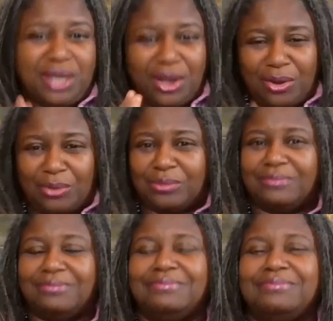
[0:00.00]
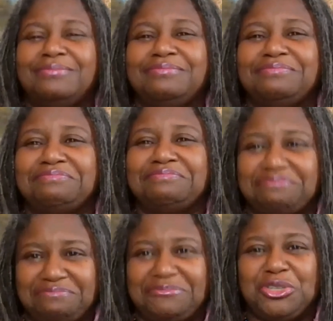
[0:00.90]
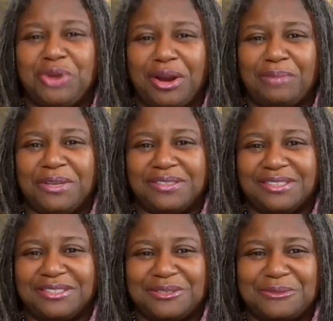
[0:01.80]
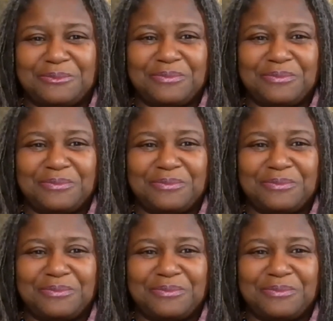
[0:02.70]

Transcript: go do our business.